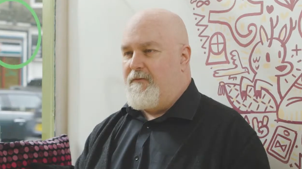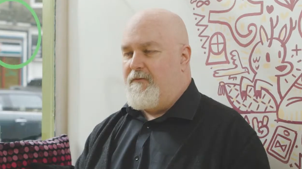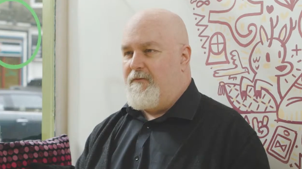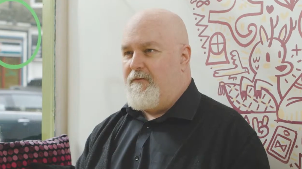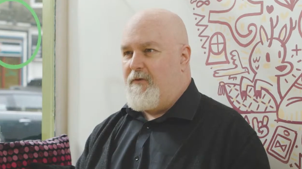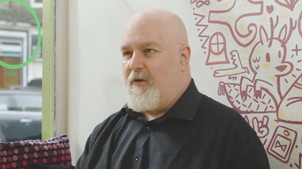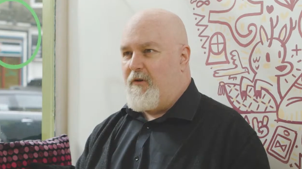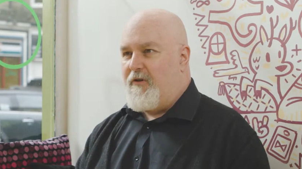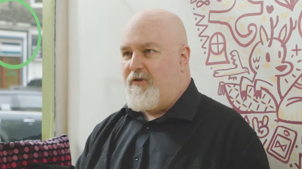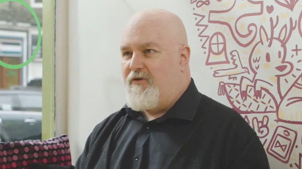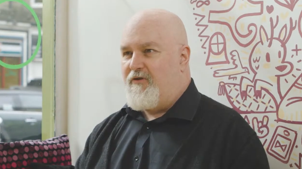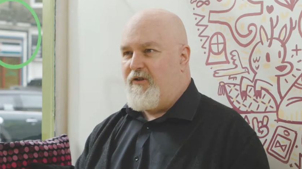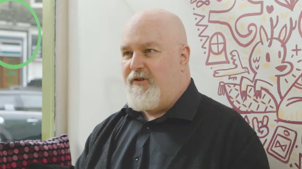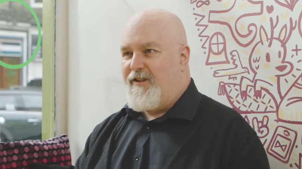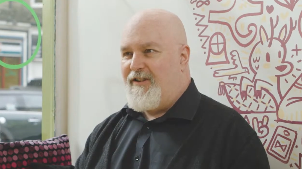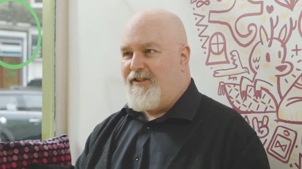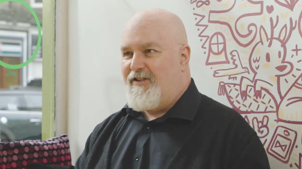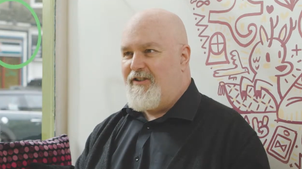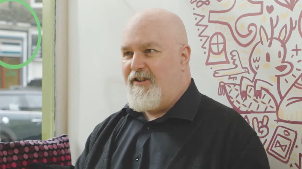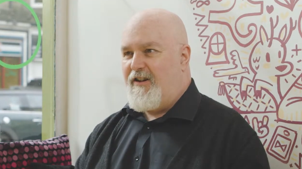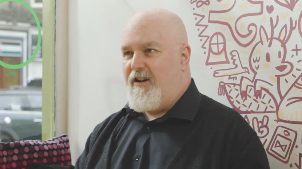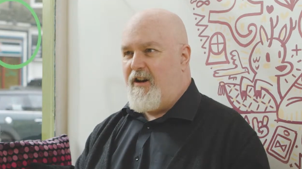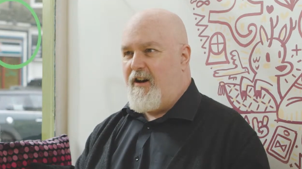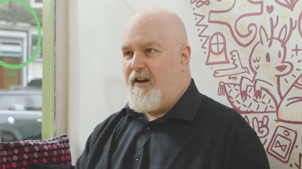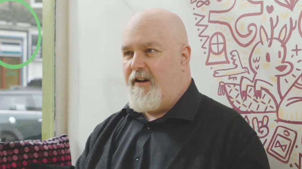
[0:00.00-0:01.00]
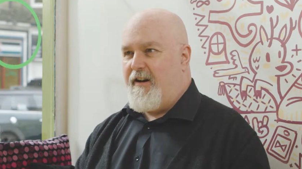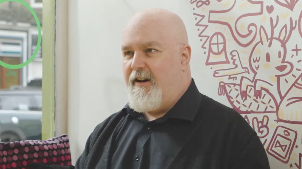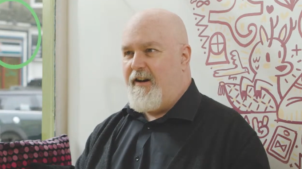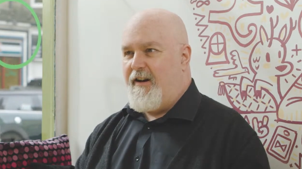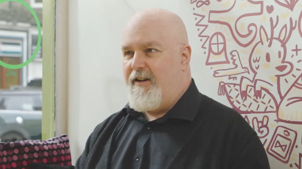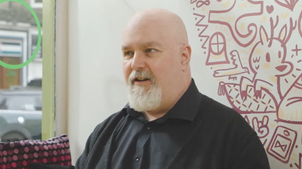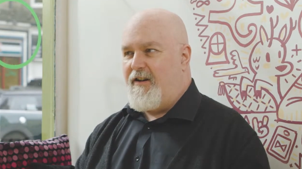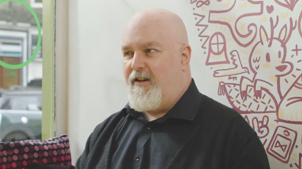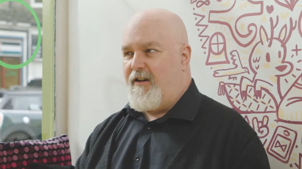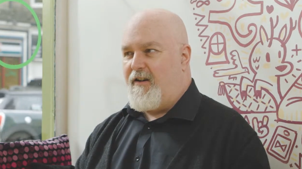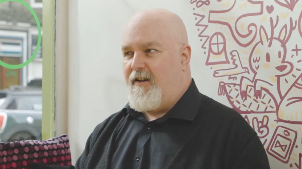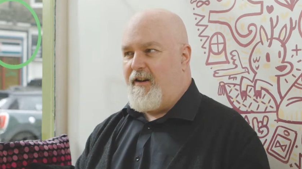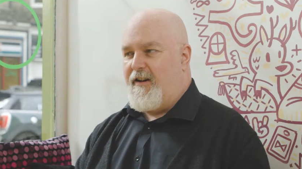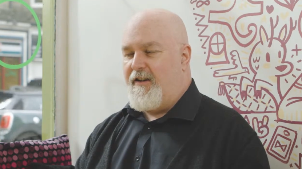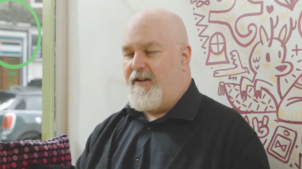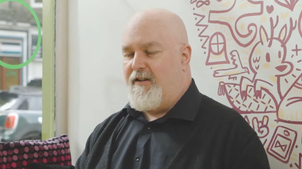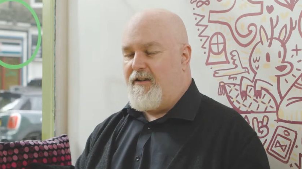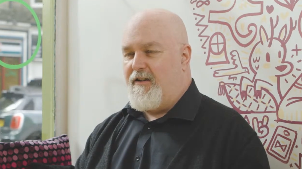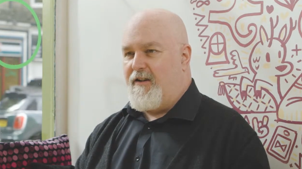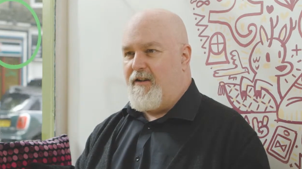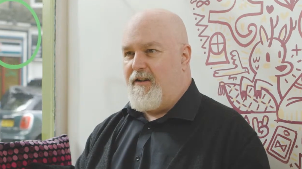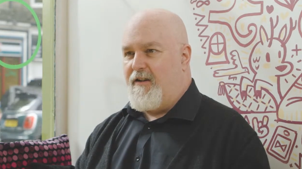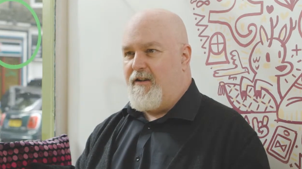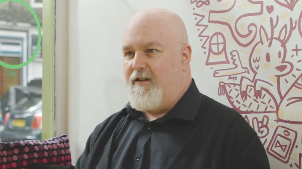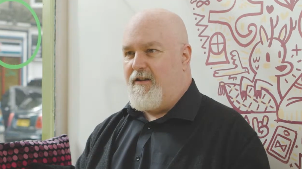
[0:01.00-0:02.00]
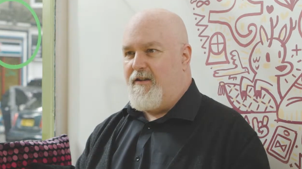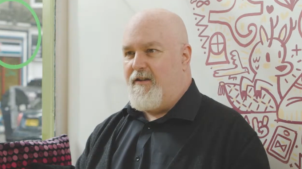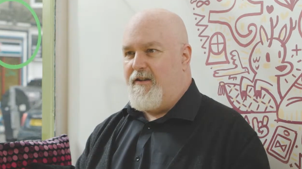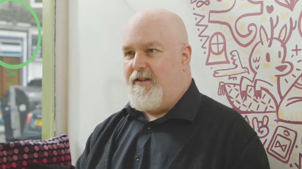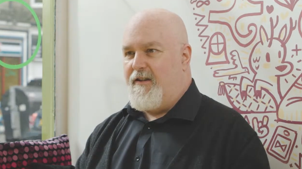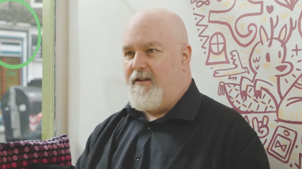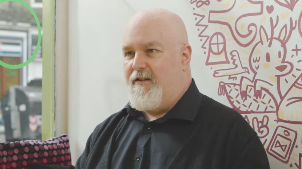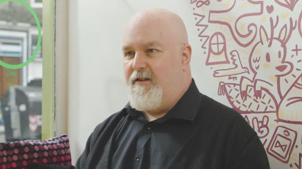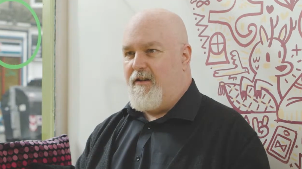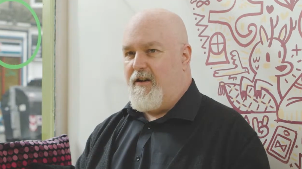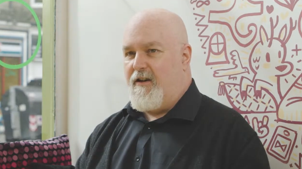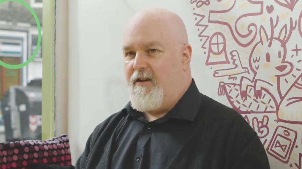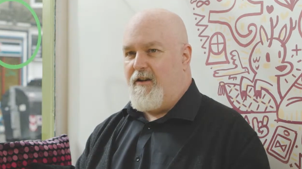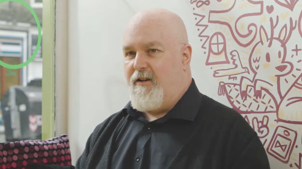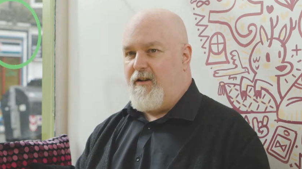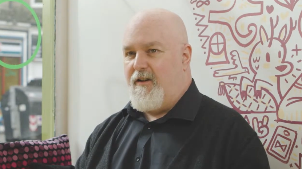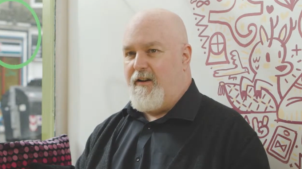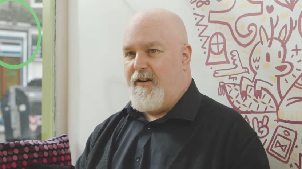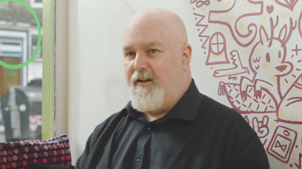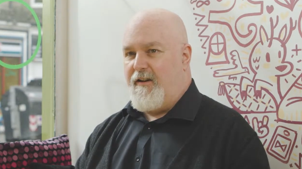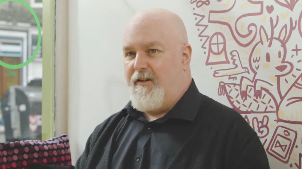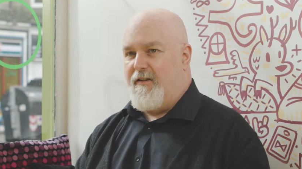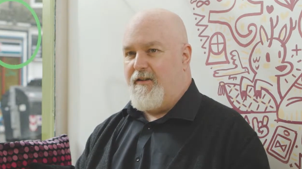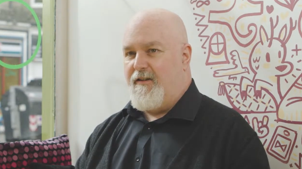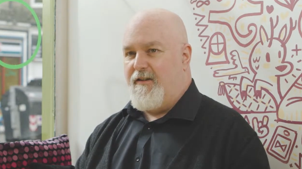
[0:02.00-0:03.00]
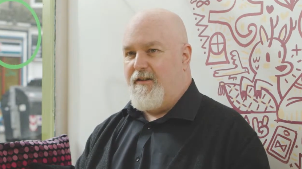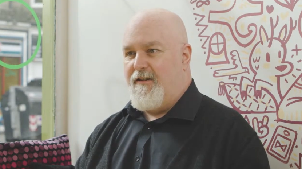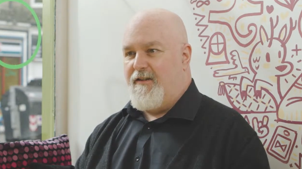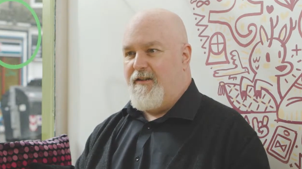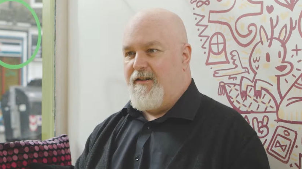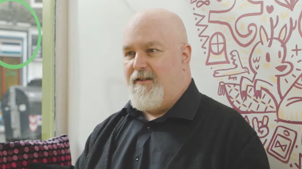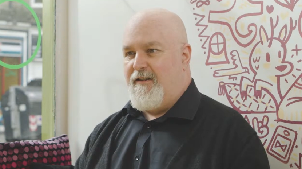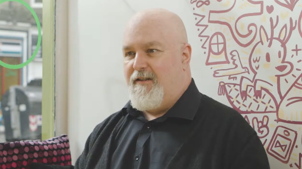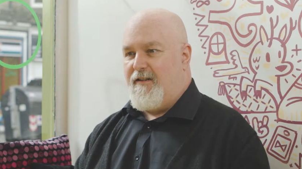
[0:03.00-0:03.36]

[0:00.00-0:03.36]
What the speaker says: Forest Road is kind of like an ugly duckling.